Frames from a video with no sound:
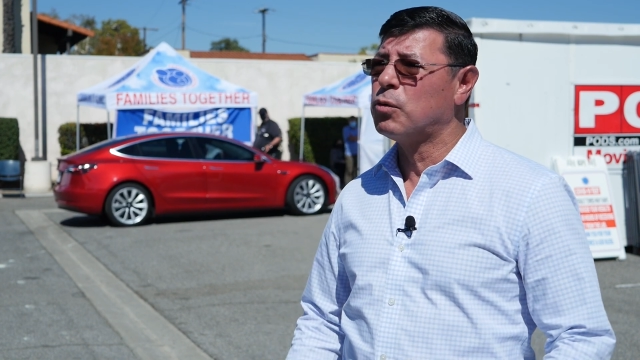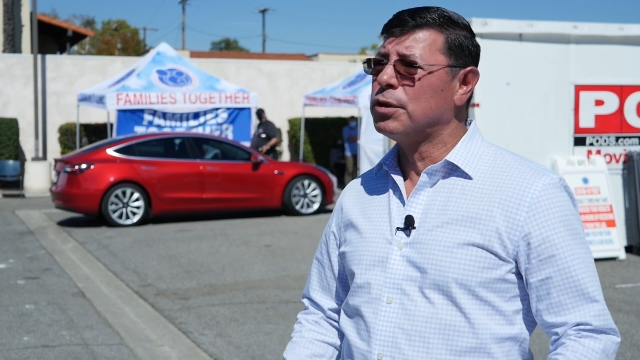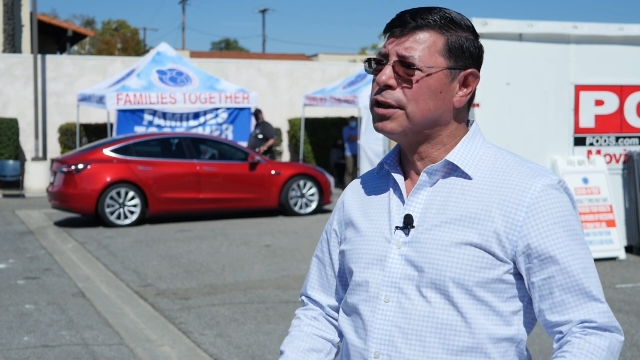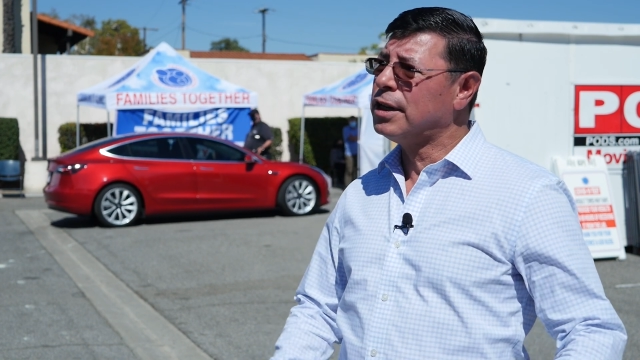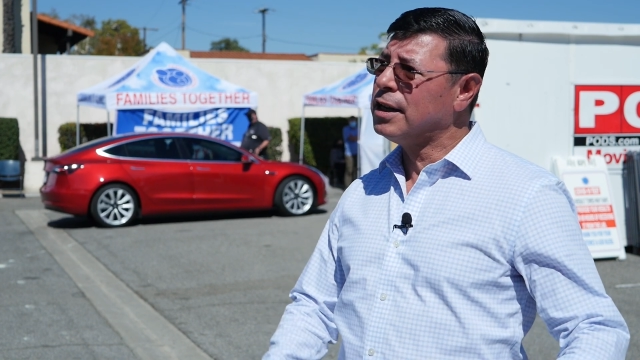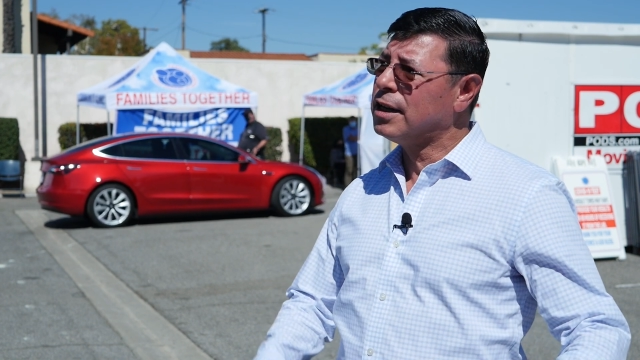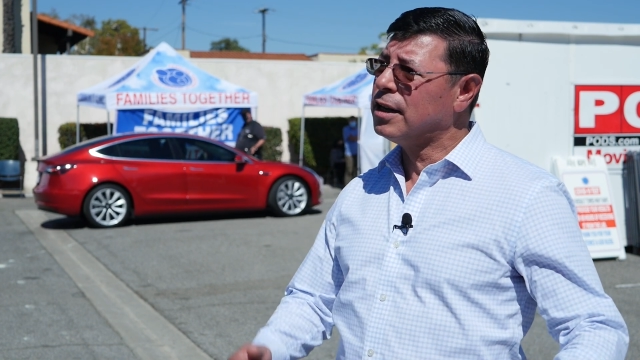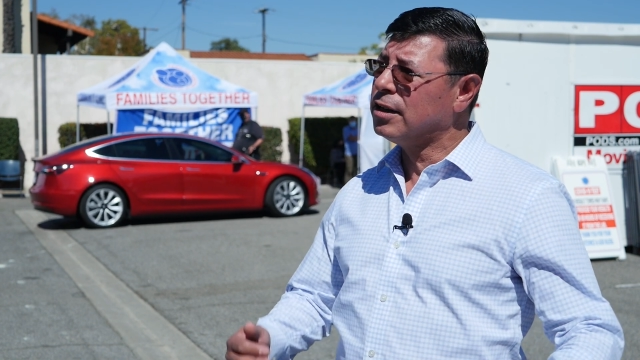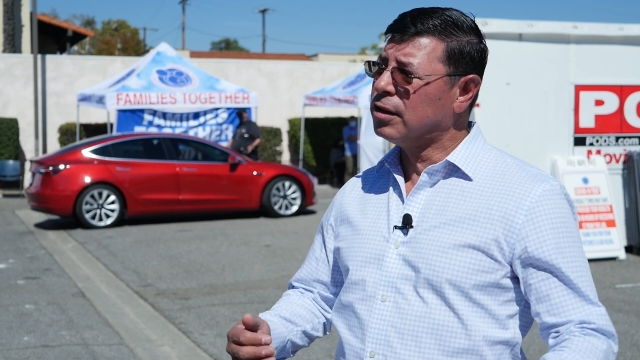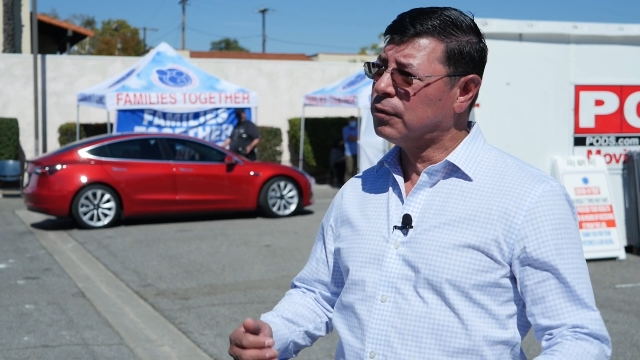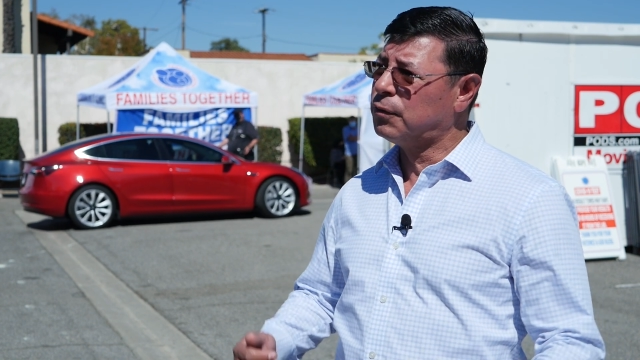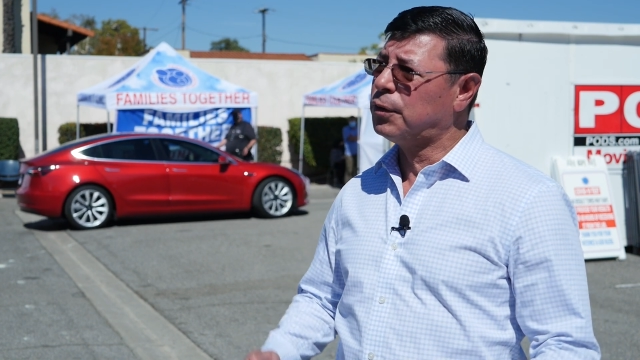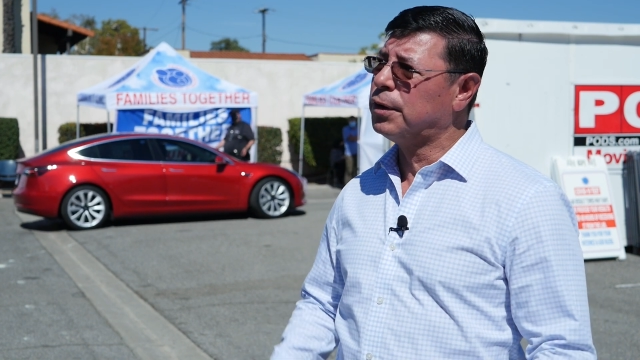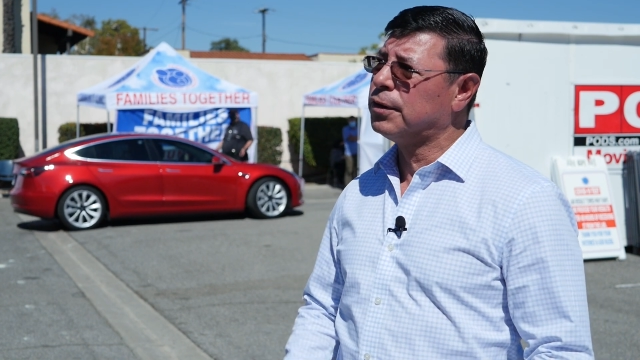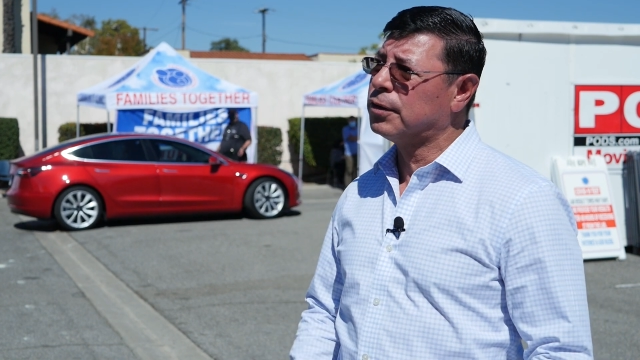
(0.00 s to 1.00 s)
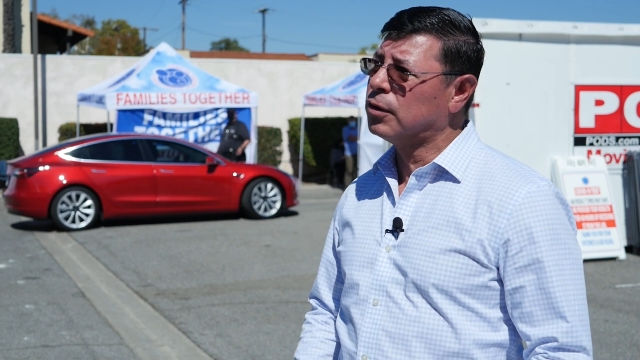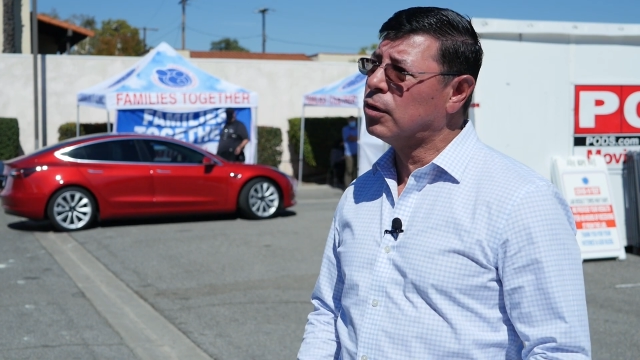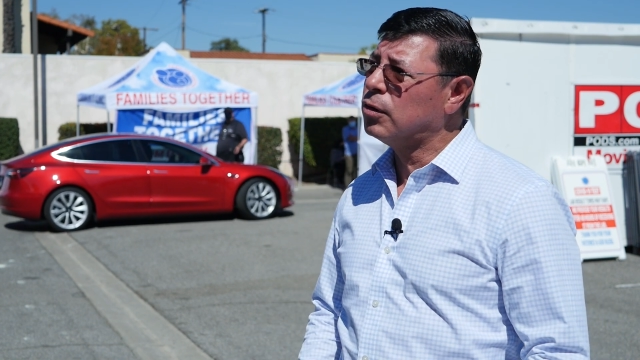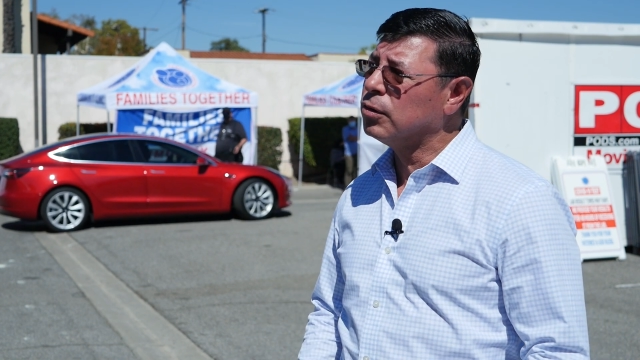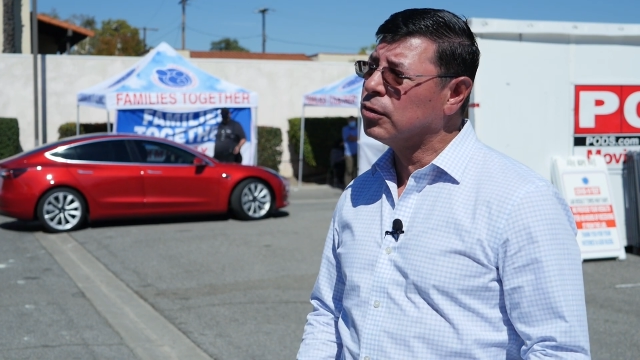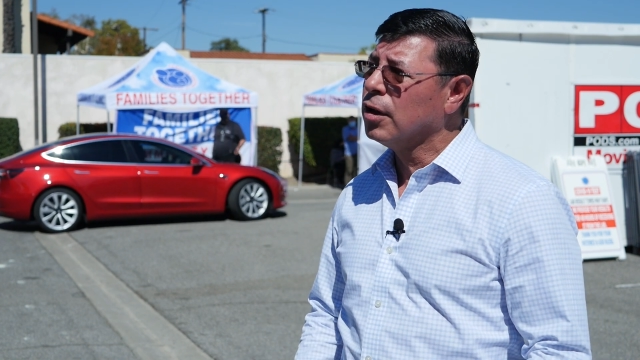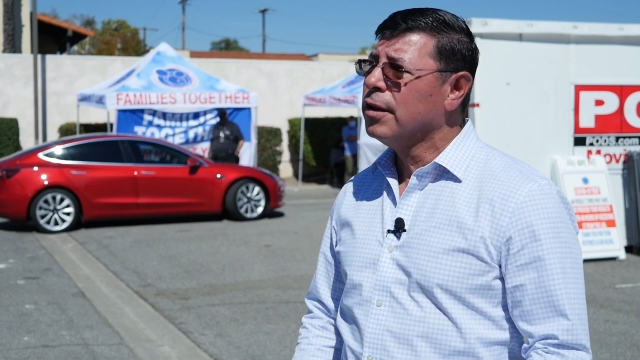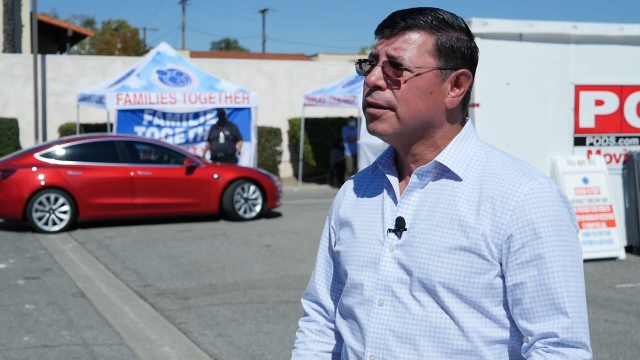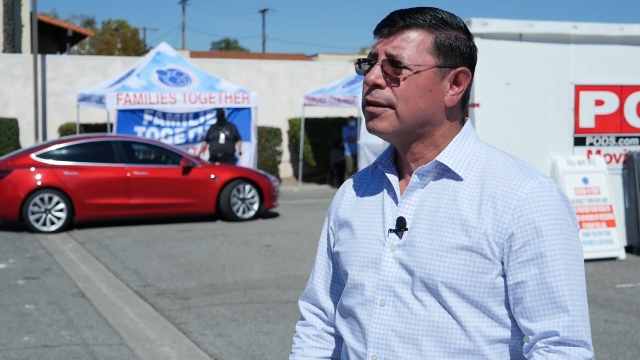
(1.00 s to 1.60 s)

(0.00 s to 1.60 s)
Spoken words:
When they get their first dose,